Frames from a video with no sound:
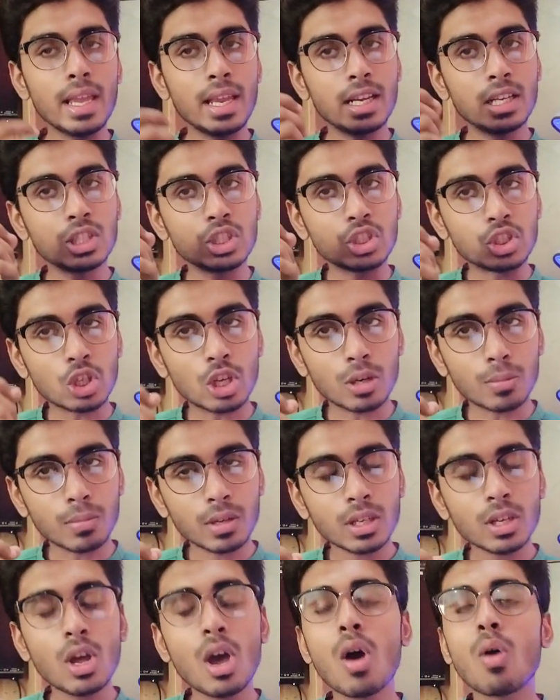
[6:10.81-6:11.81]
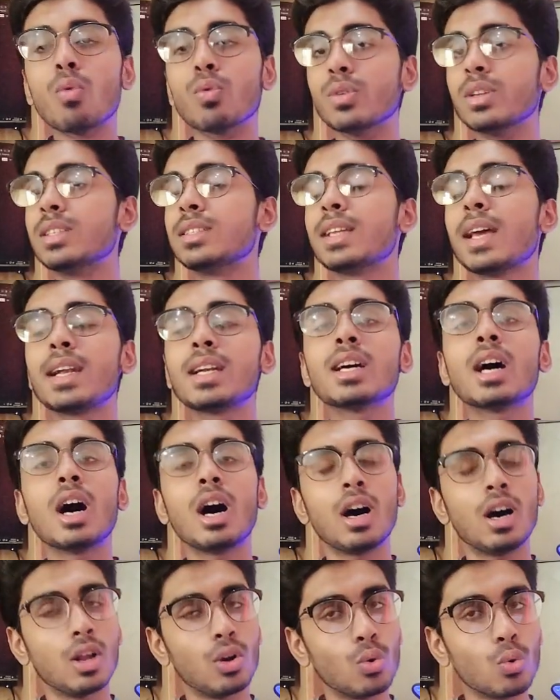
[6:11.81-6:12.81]
In German, we said
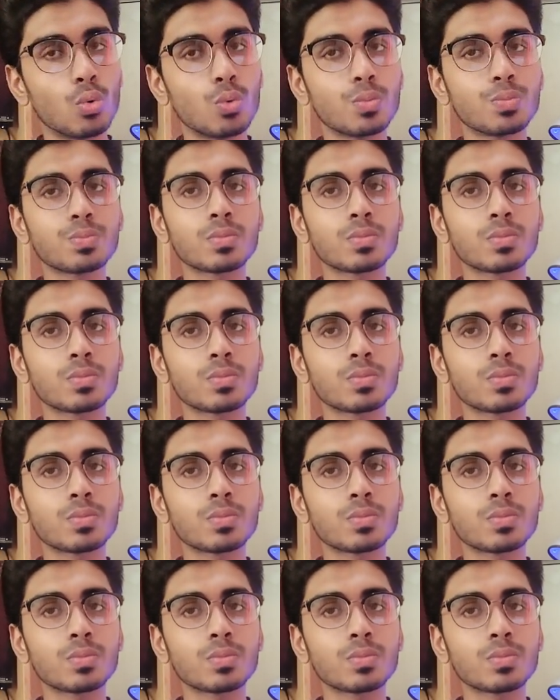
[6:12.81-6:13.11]
hello.